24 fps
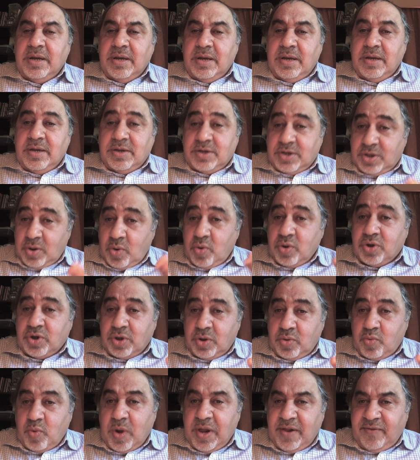social
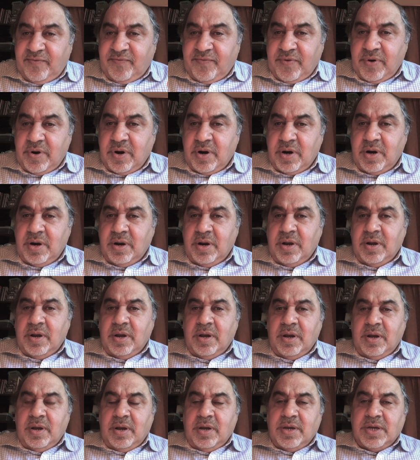welfare
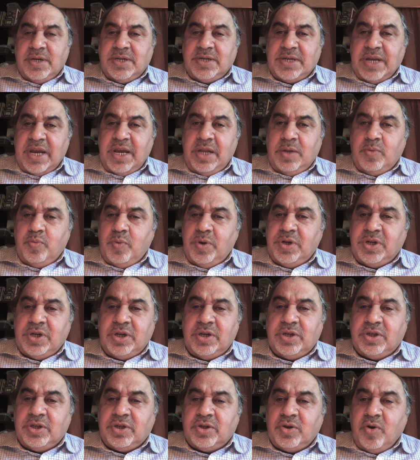state, which is
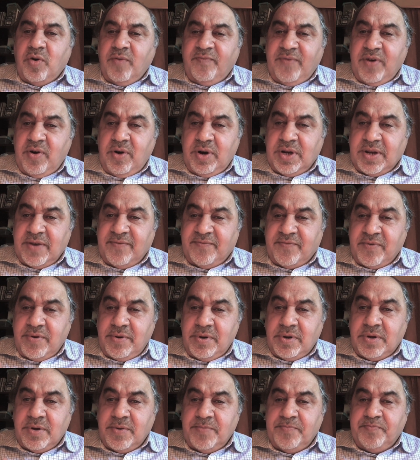so very different,
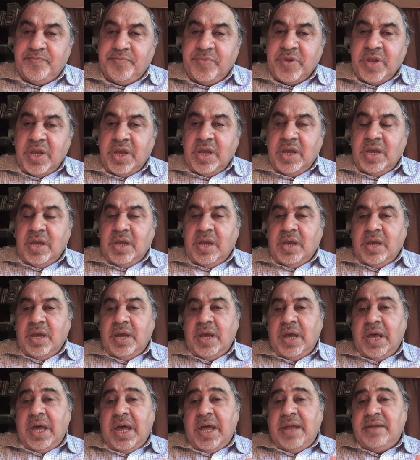
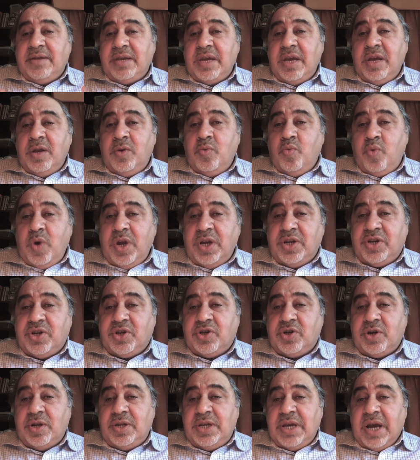and in
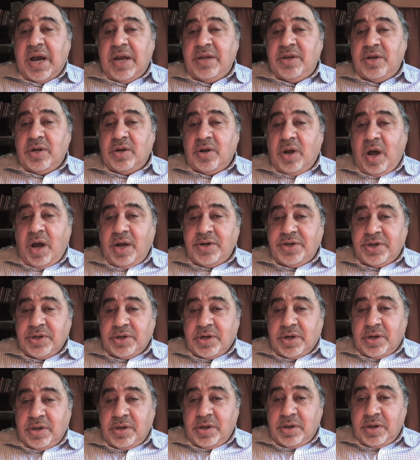which the
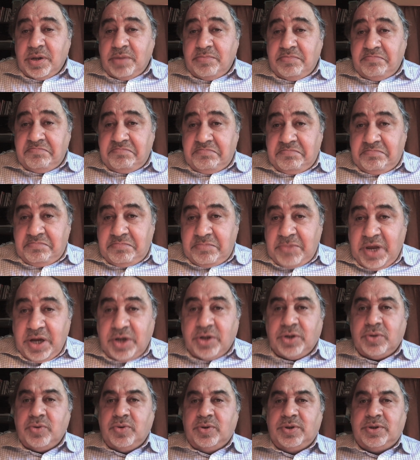ideological
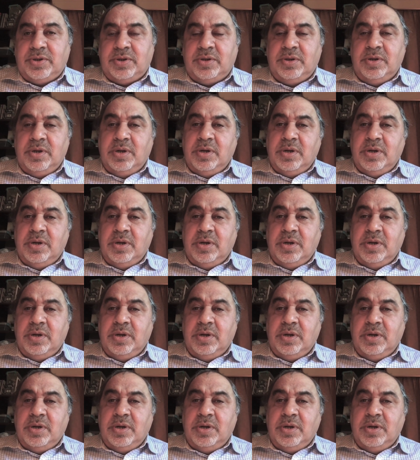issues